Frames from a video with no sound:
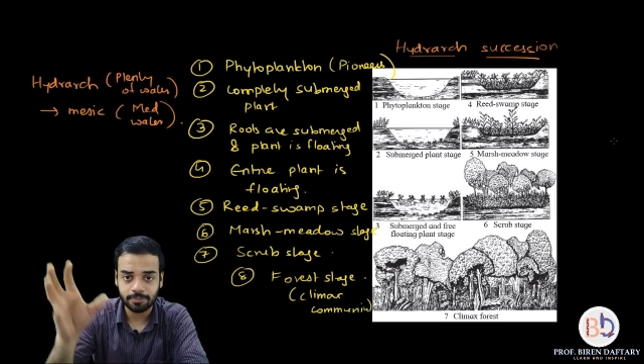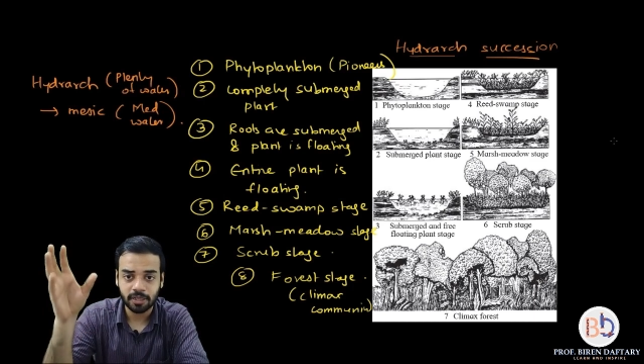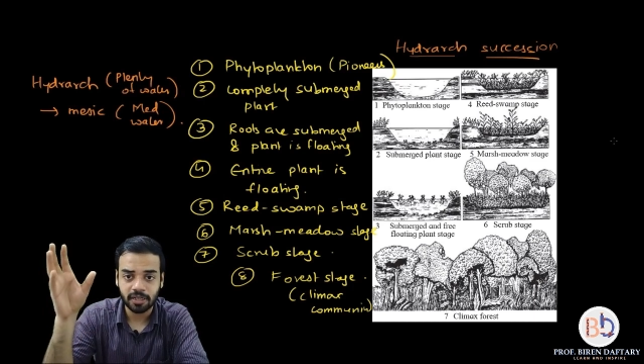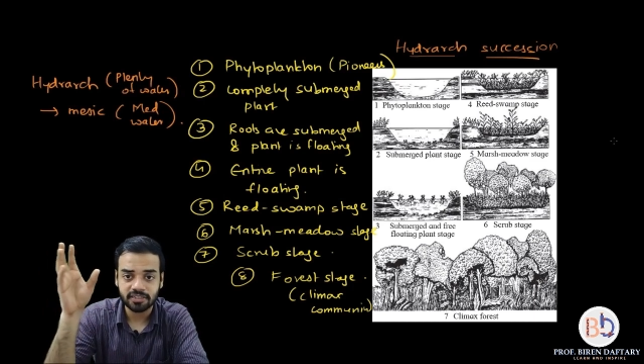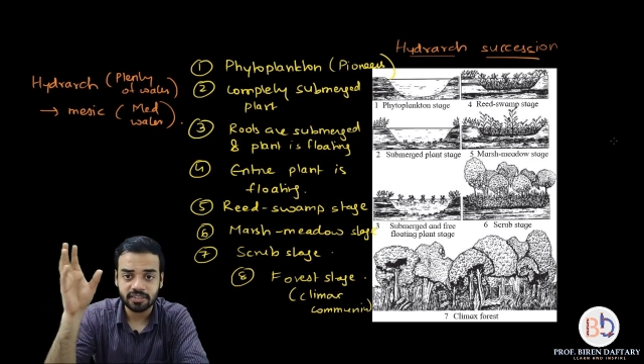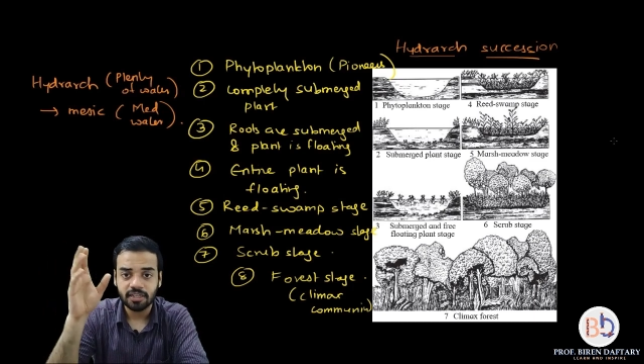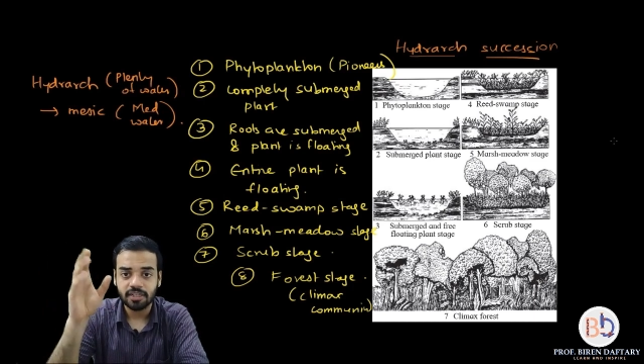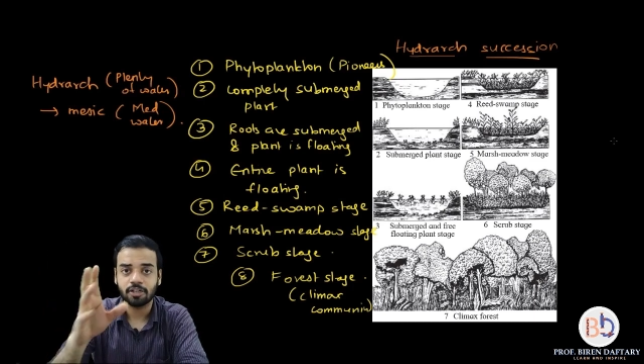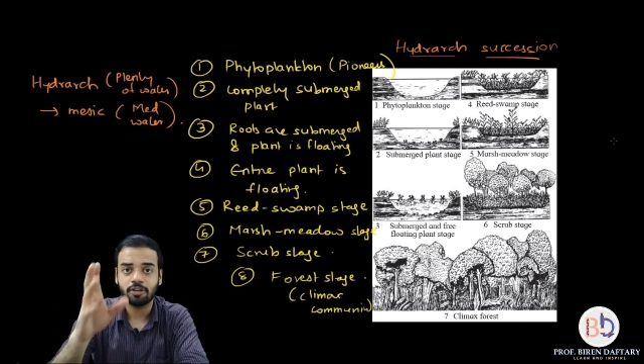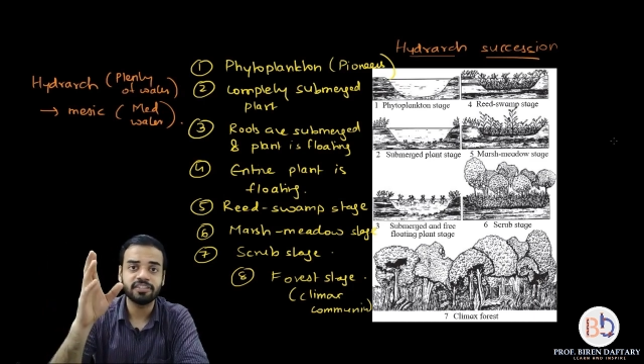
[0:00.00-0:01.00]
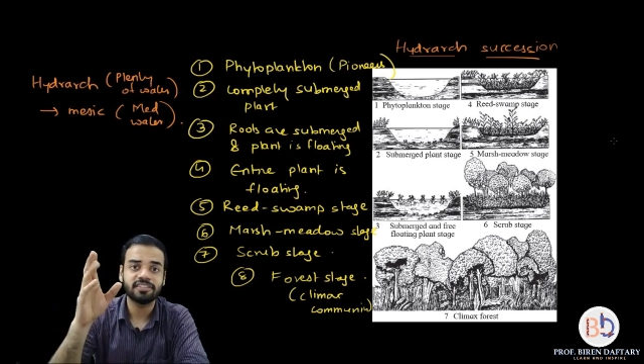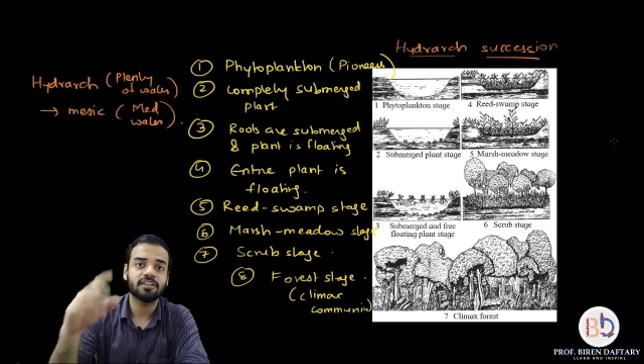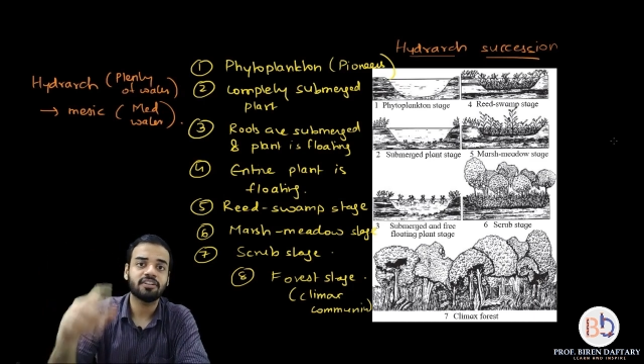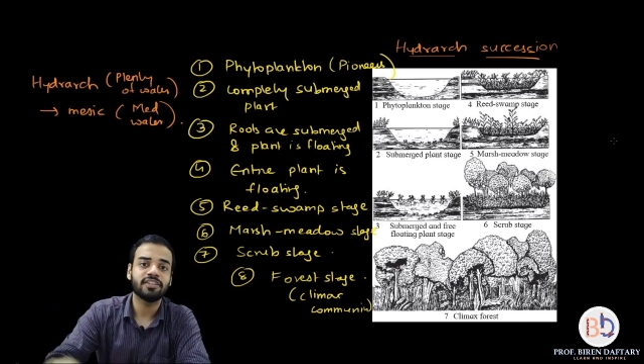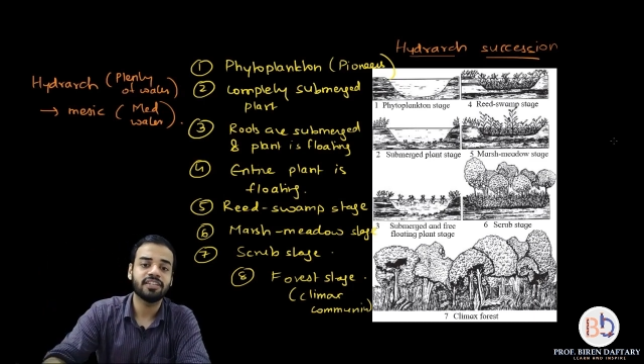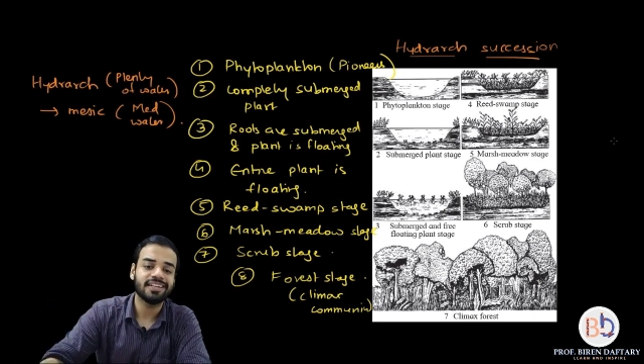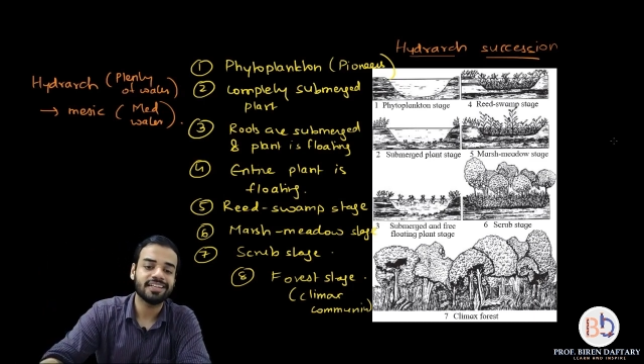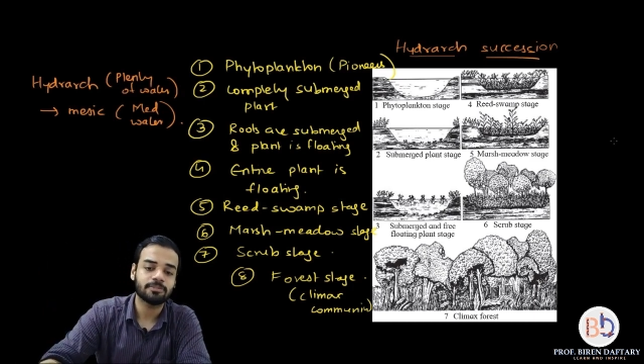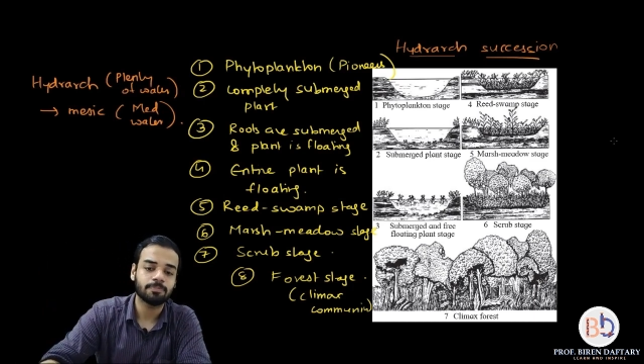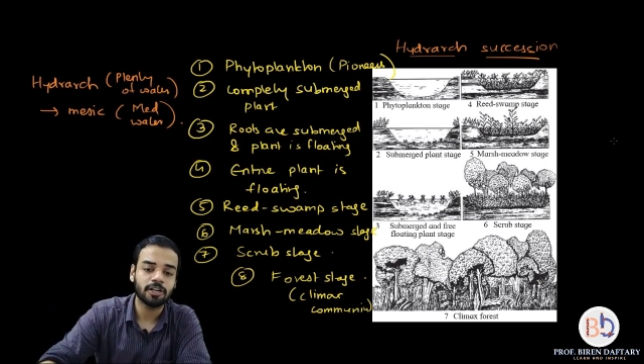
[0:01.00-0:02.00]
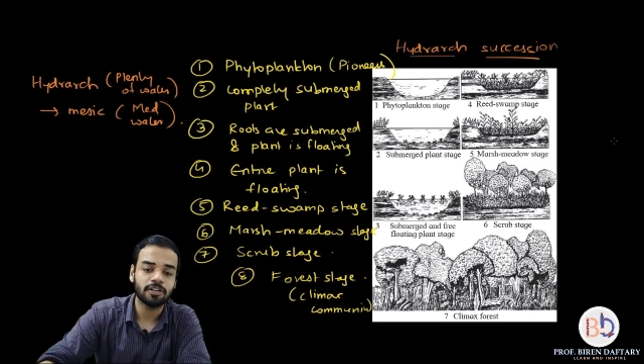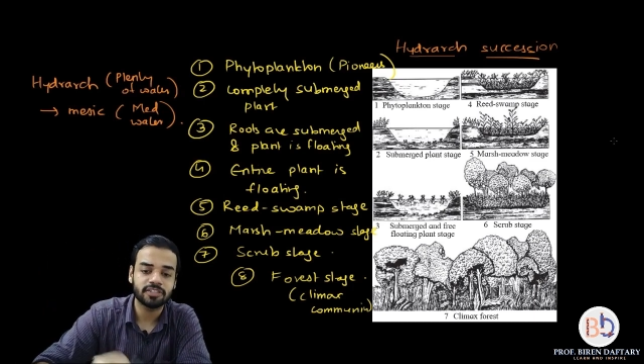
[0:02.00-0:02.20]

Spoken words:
plants. Now we start with the next part,